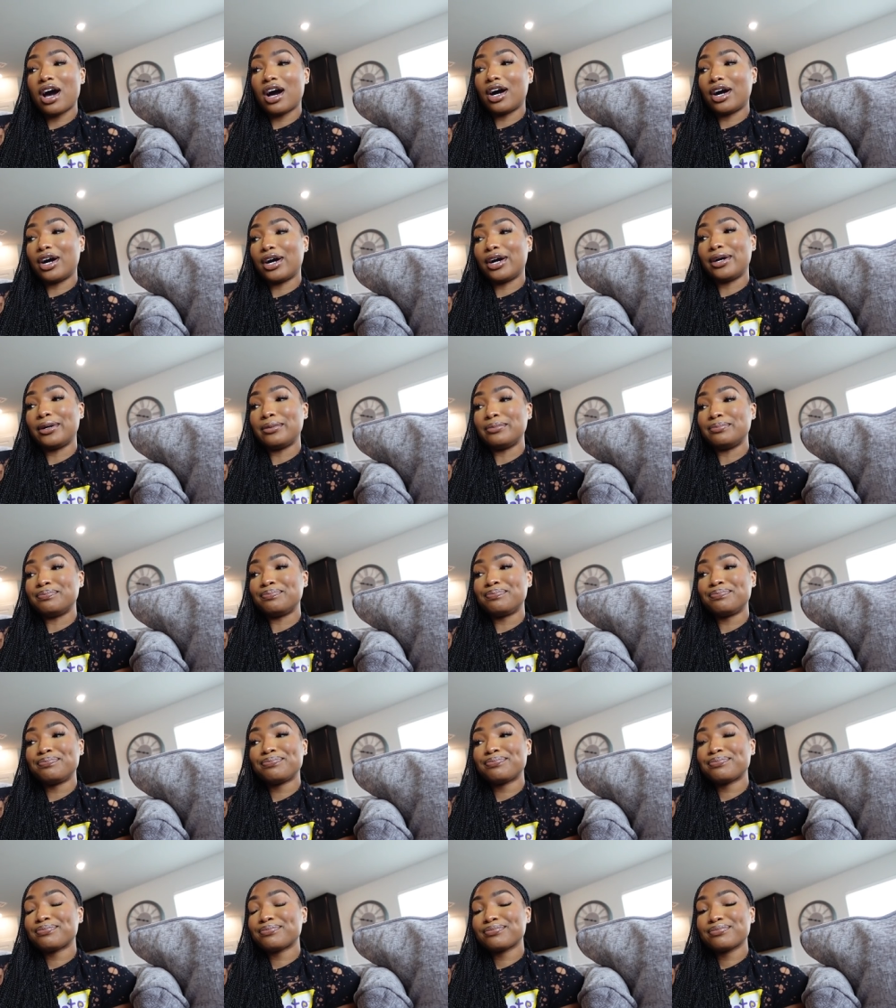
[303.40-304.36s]
Um,
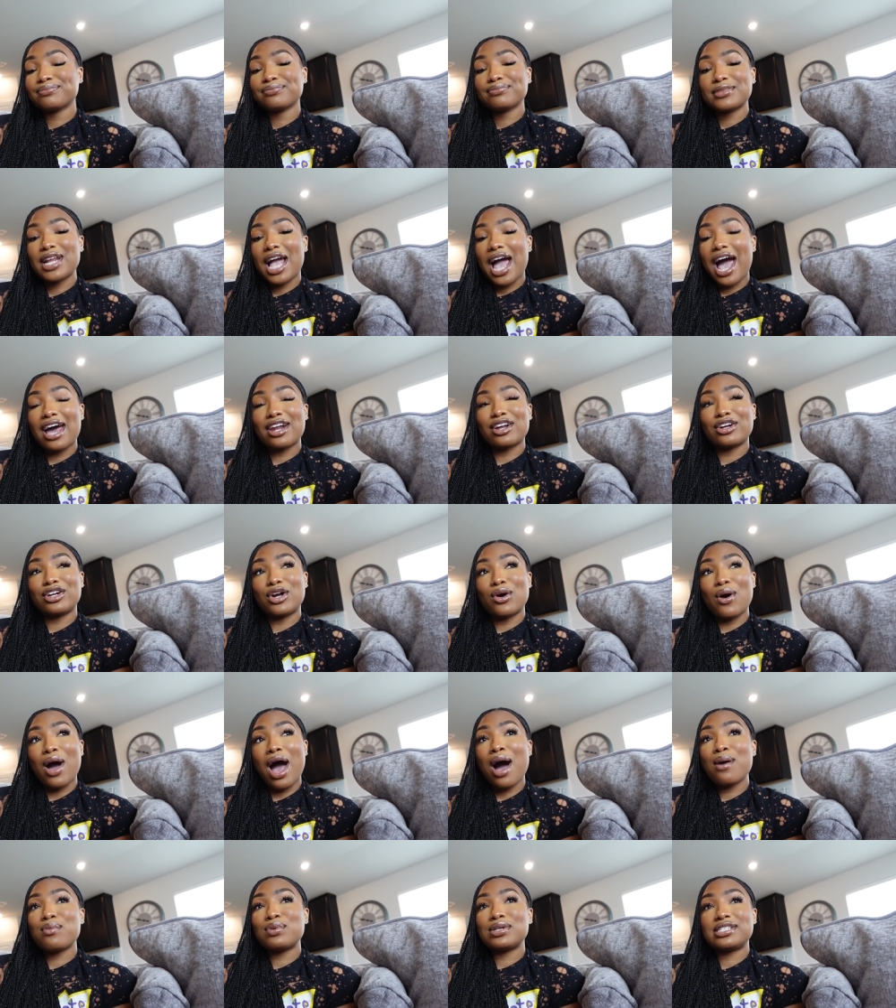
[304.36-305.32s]
I don't know.
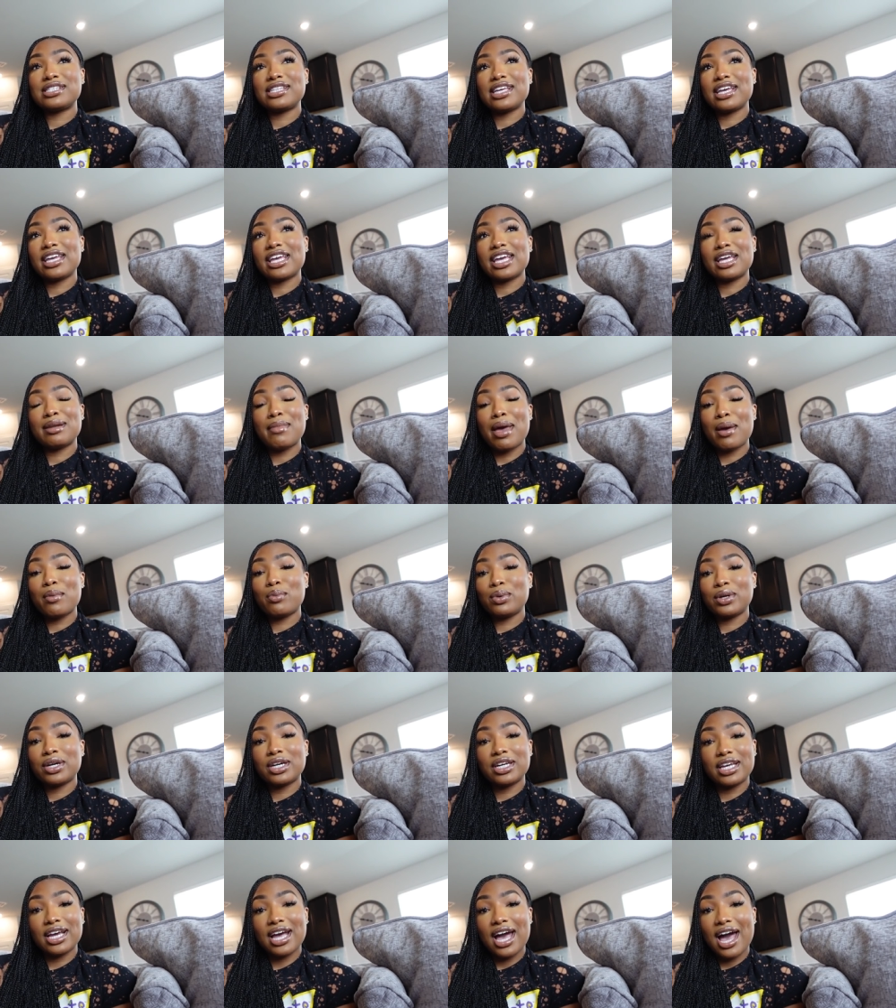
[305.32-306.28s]
I was thinking maybe
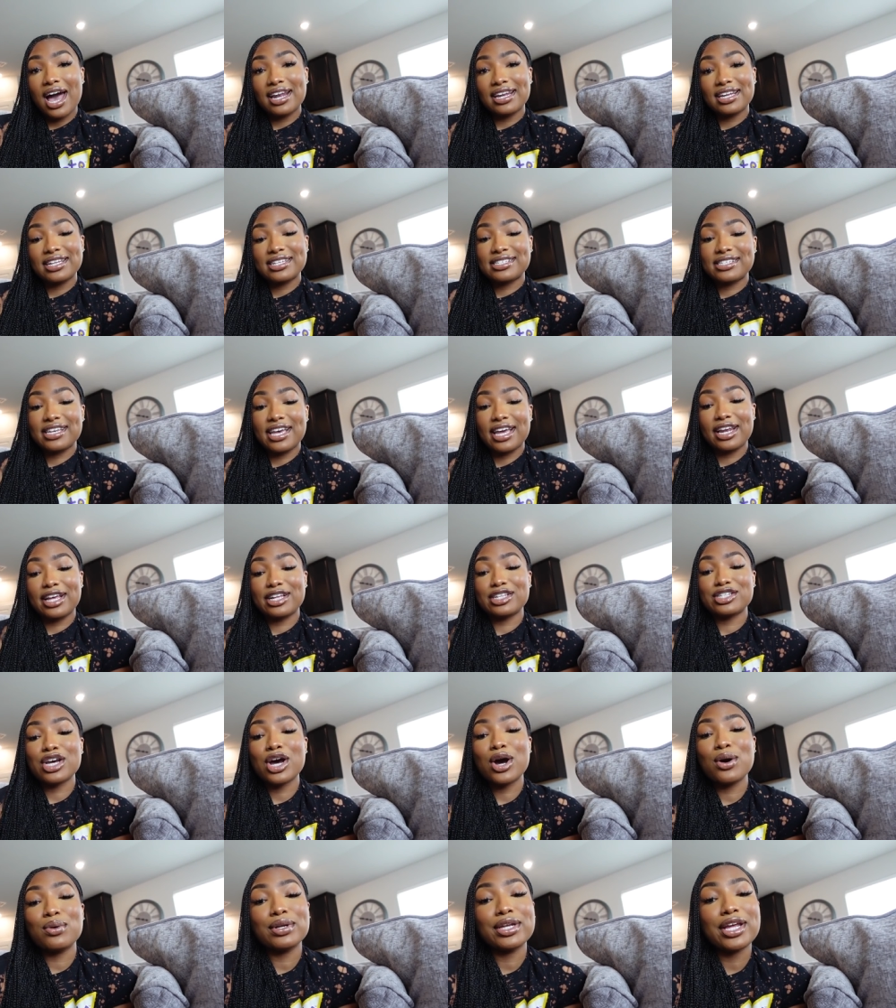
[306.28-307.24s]
we could have gotten in San
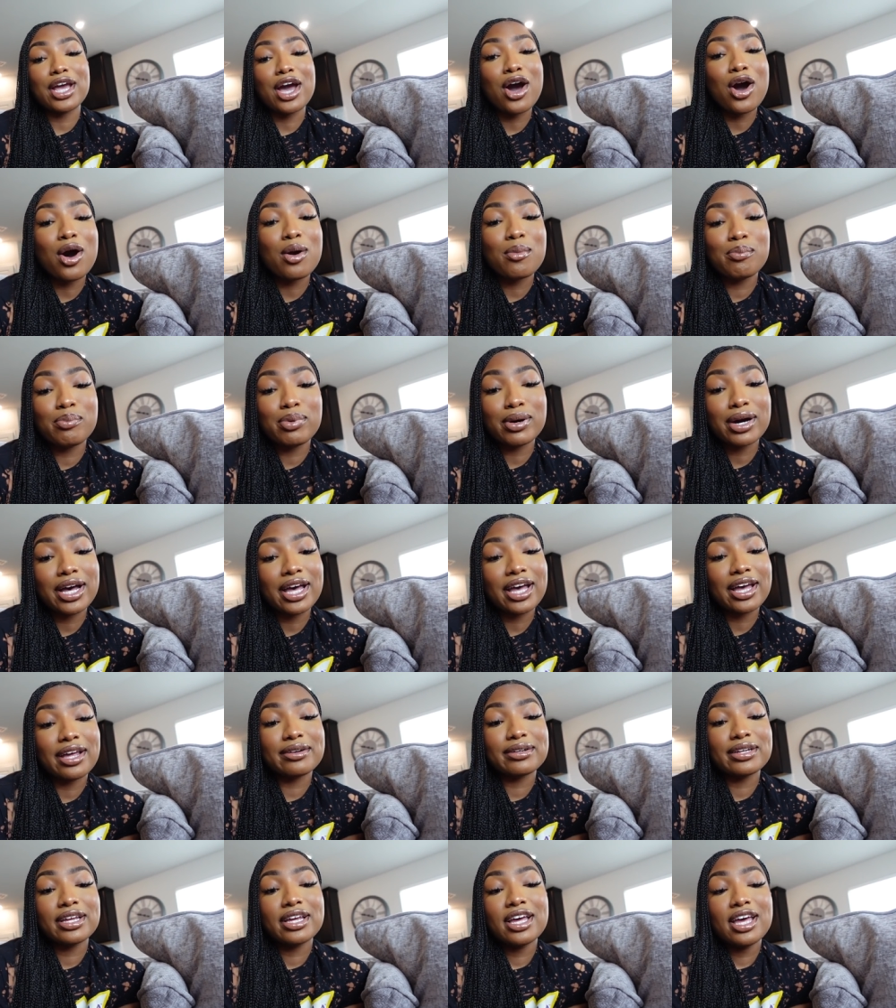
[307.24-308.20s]
Antonio,
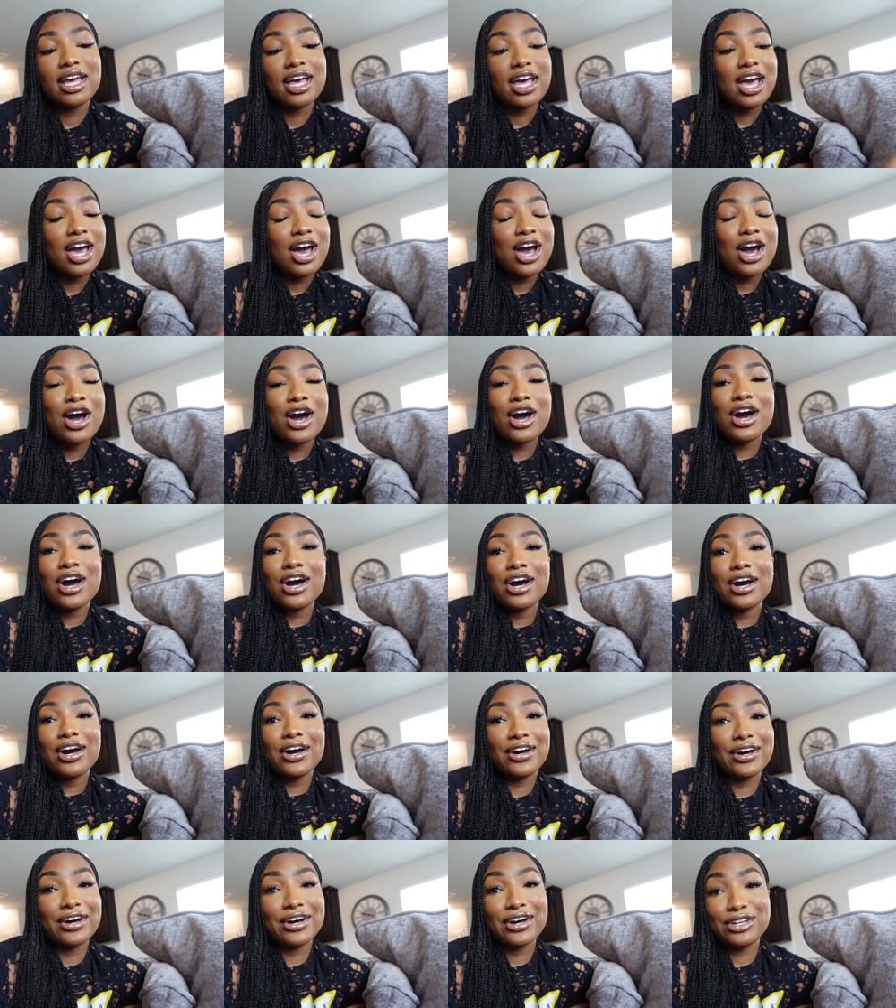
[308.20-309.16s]
but
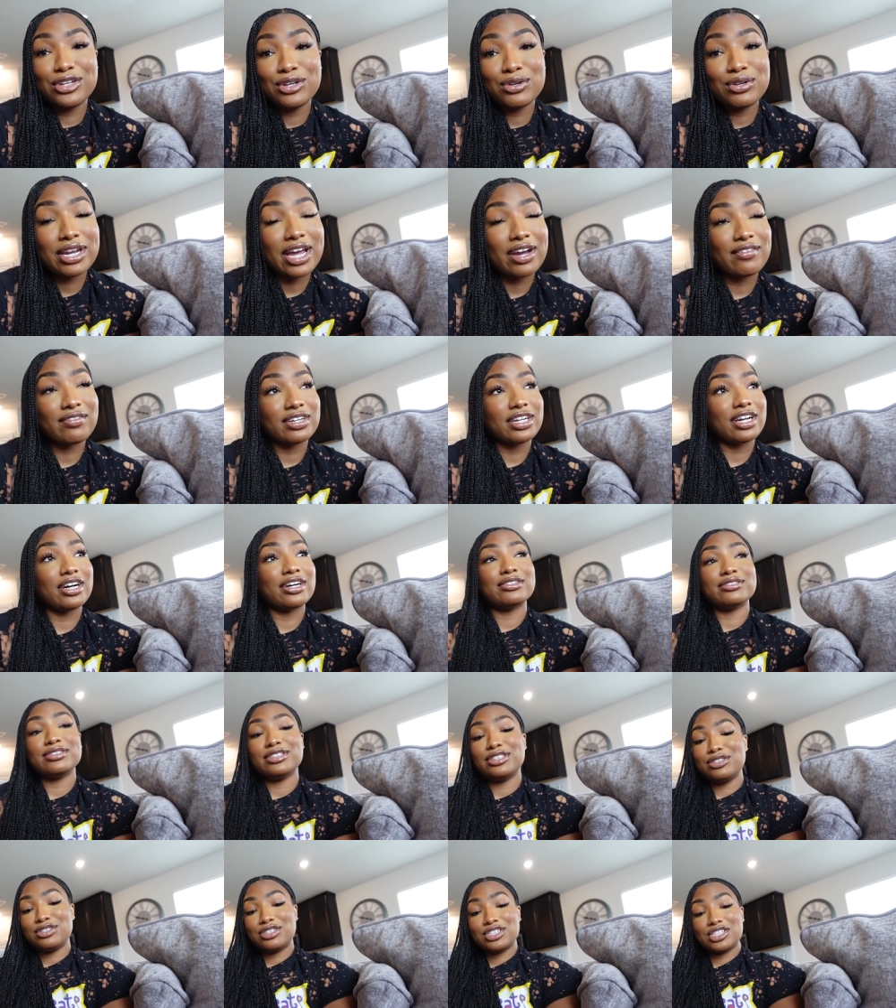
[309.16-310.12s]
you never know.
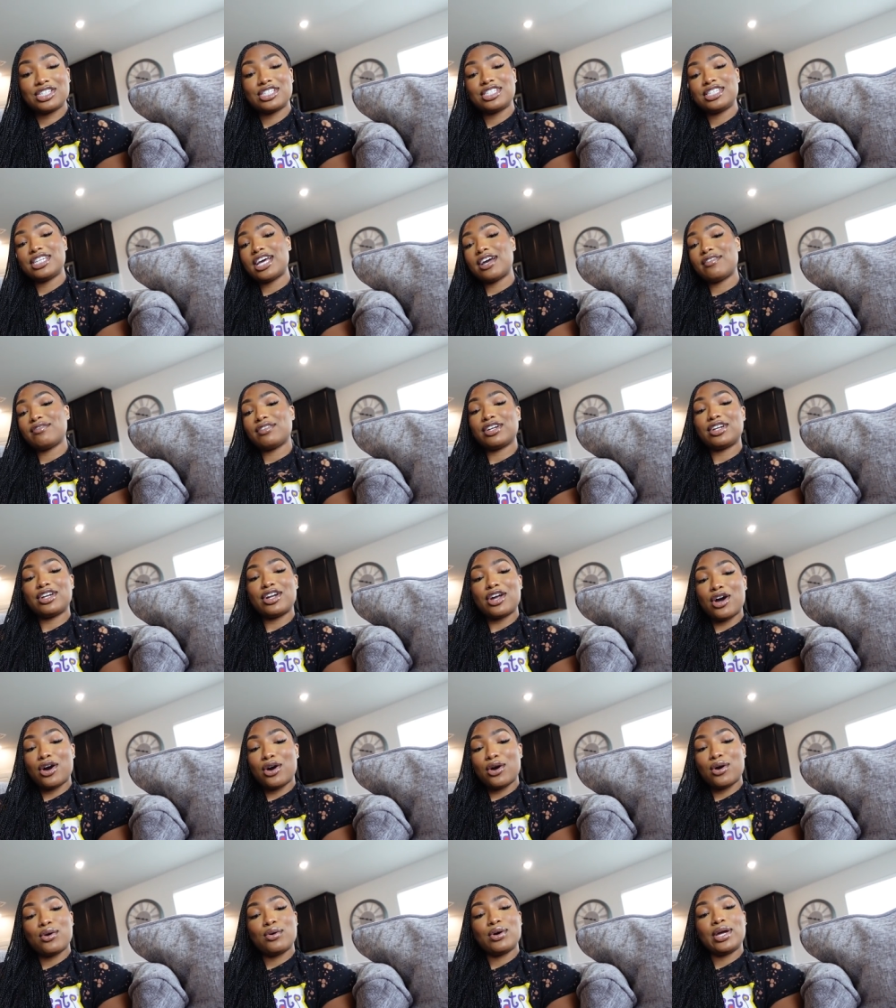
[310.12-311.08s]
You just never
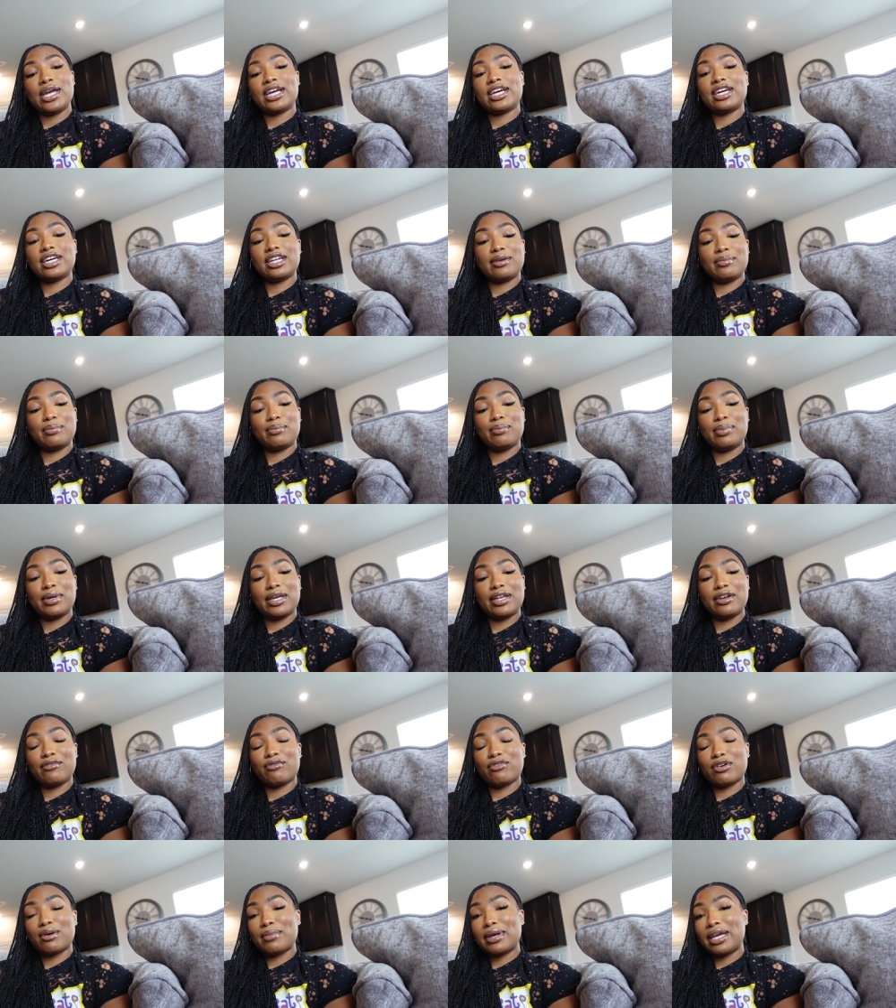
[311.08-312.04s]
know. It could have
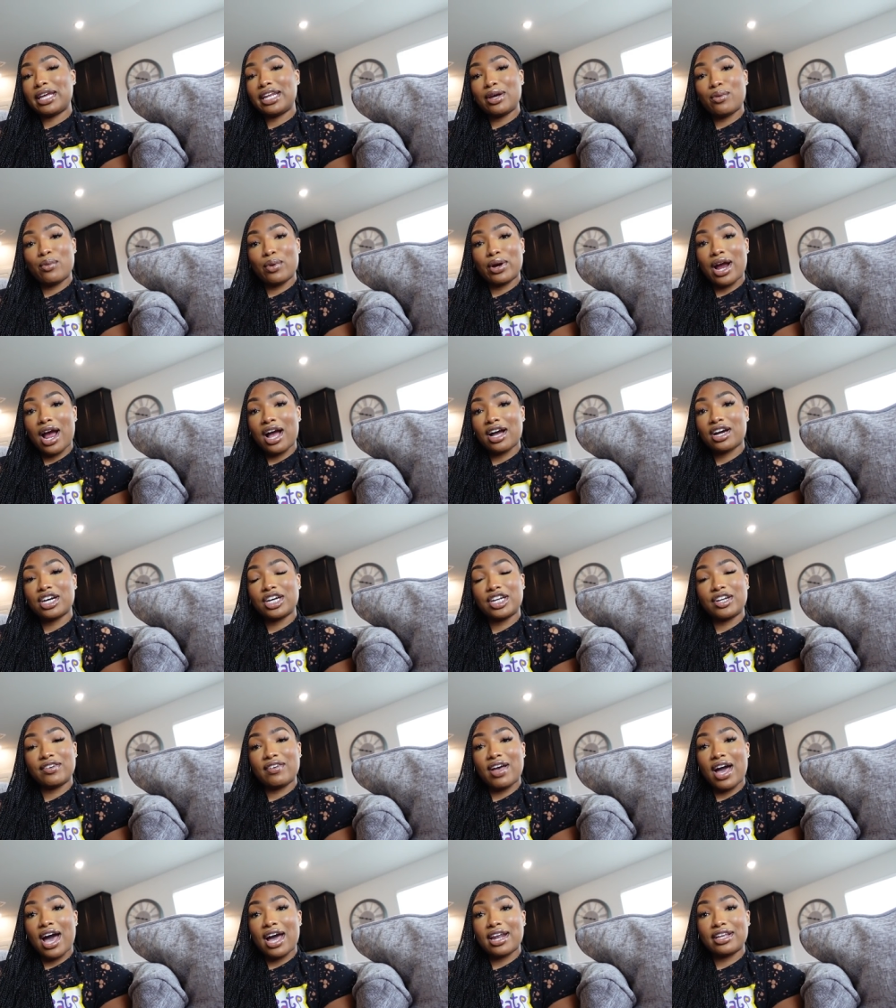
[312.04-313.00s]
been from anywhere. I could
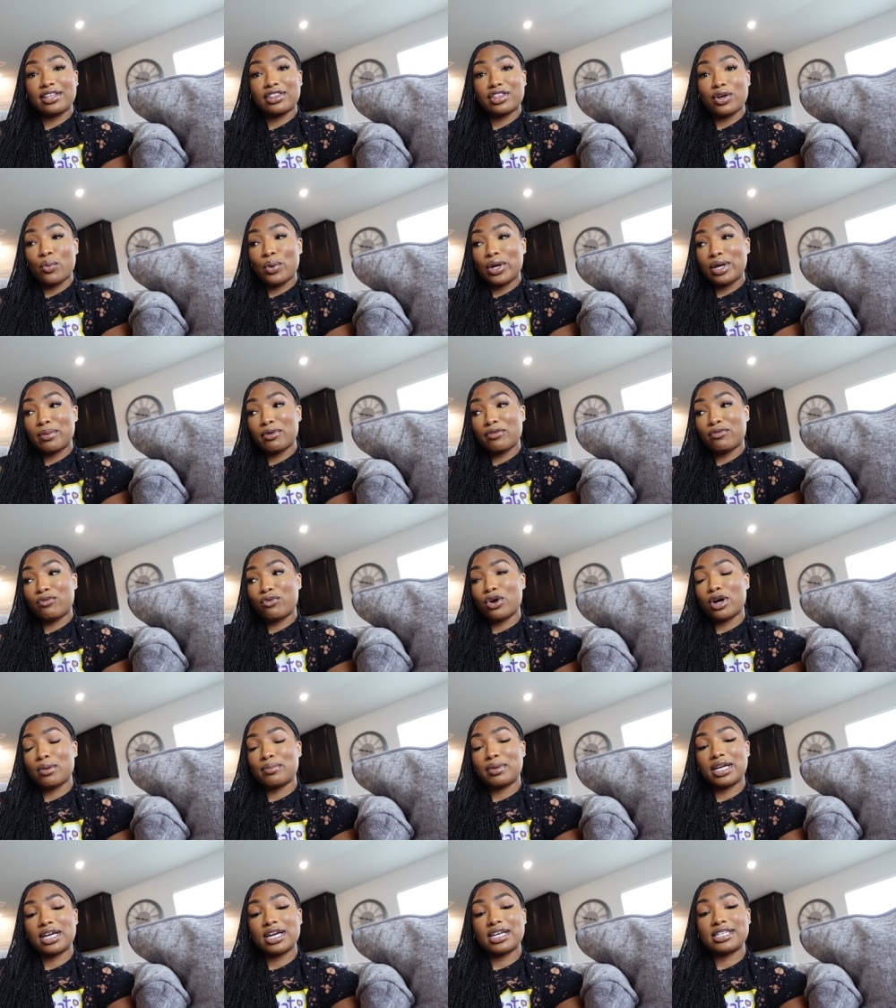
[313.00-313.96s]
have gotten it the week
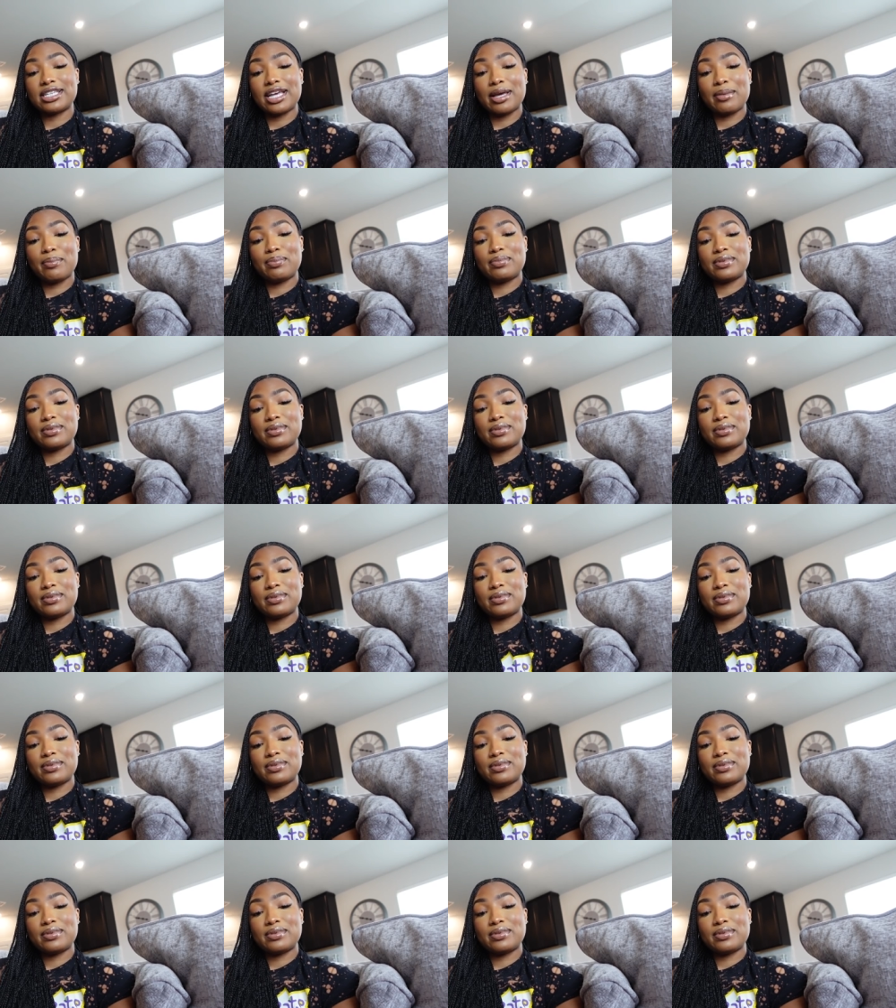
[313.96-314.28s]
before, because they